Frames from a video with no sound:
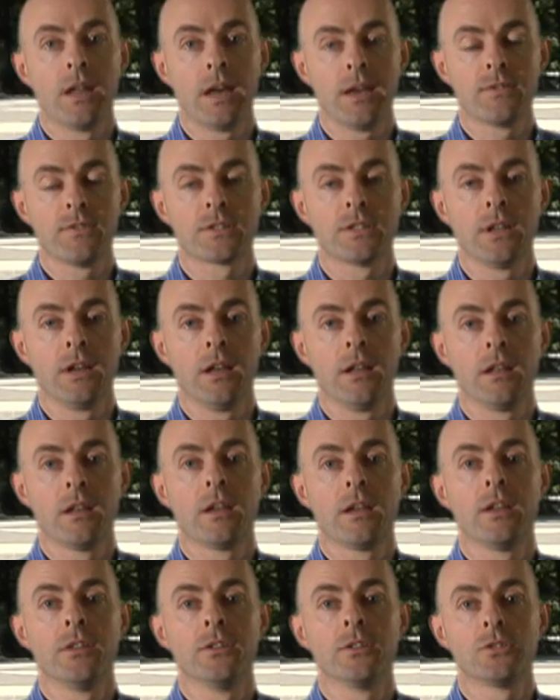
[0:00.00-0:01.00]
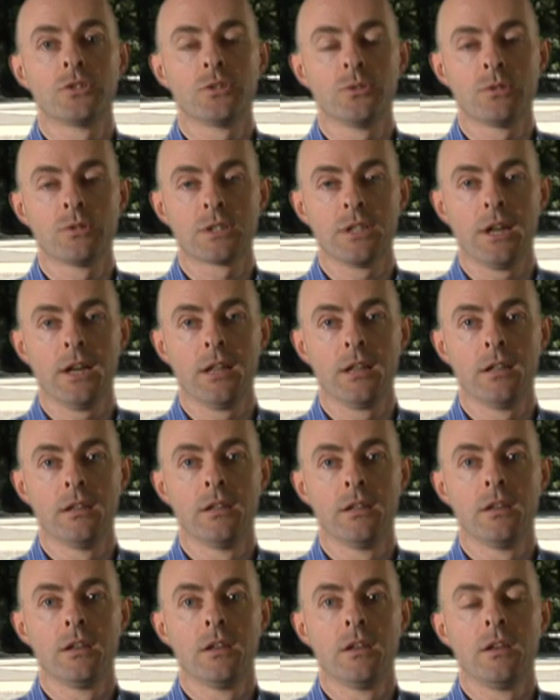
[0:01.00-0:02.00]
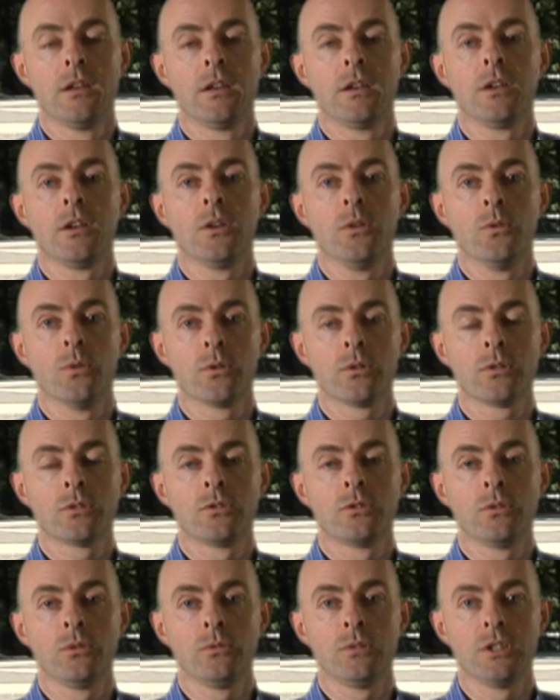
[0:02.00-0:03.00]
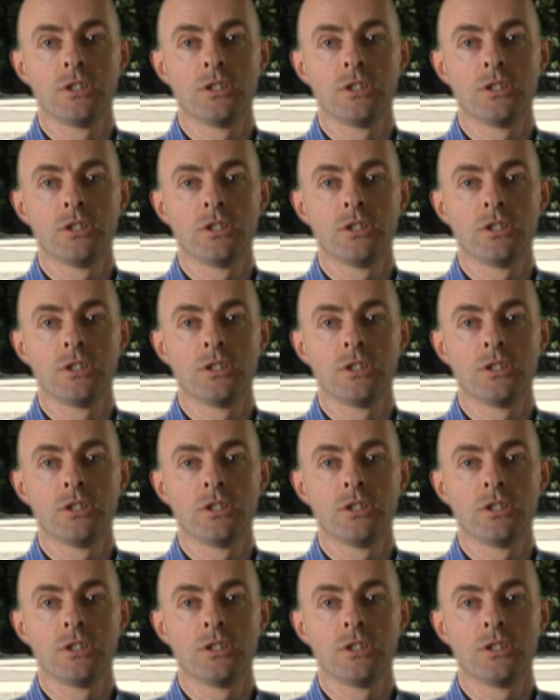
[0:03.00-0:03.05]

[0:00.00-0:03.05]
lifestyle, and their shoe style. In order to